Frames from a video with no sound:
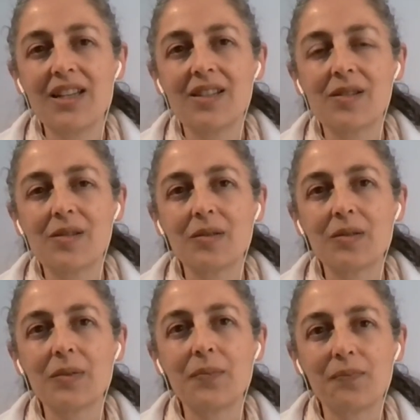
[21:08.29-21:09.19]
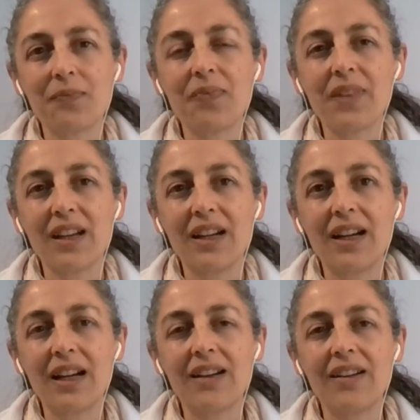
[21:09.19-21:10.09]
So
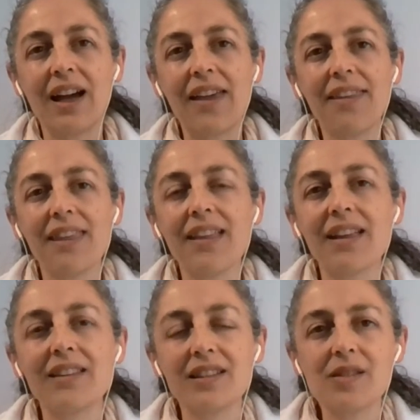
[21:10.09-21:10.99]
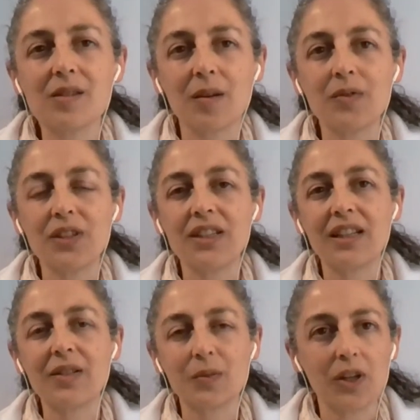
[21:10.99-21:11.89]
I think that it's something
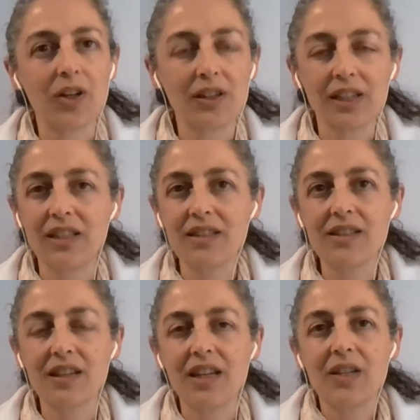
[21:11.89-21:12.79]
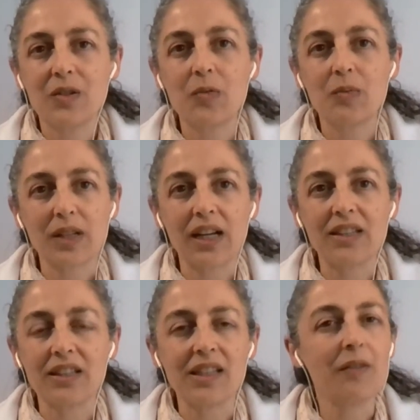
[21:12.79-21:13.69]
that we all need to practice.